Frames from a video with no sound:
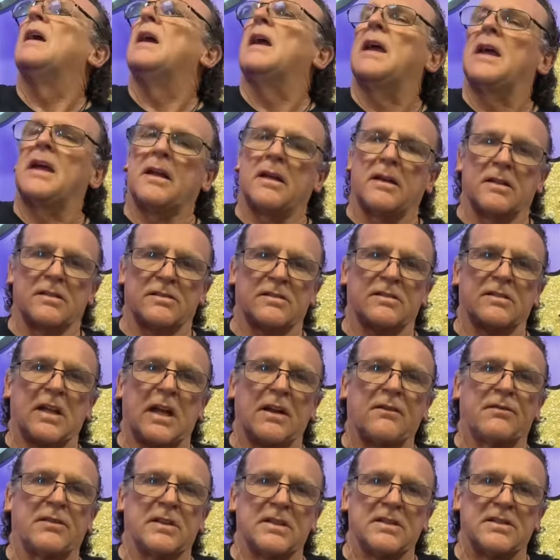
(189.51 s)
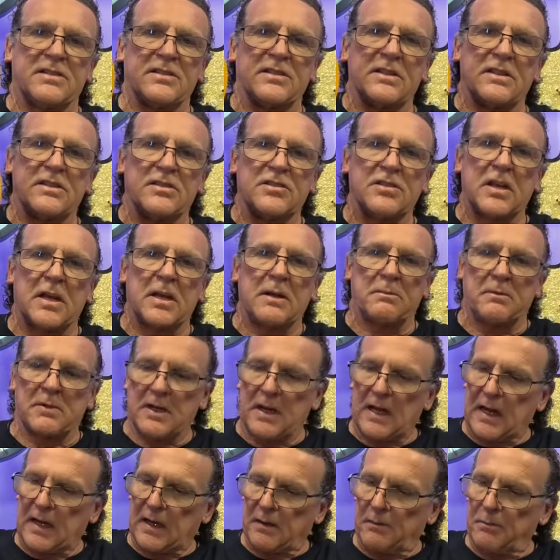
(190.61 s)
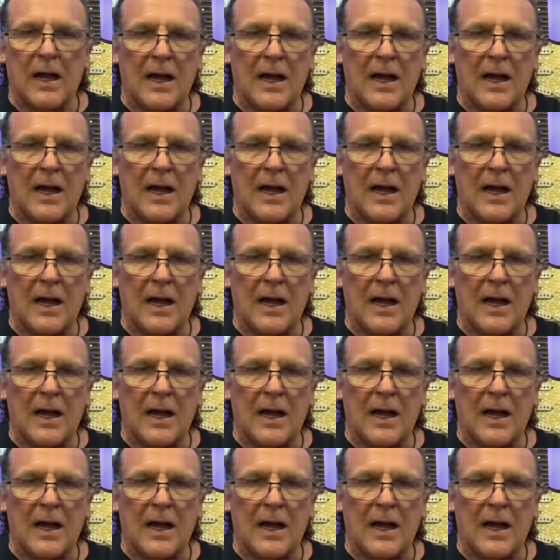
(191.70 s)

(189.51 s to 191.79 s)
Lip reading: And it's definitely a C-shaped neck.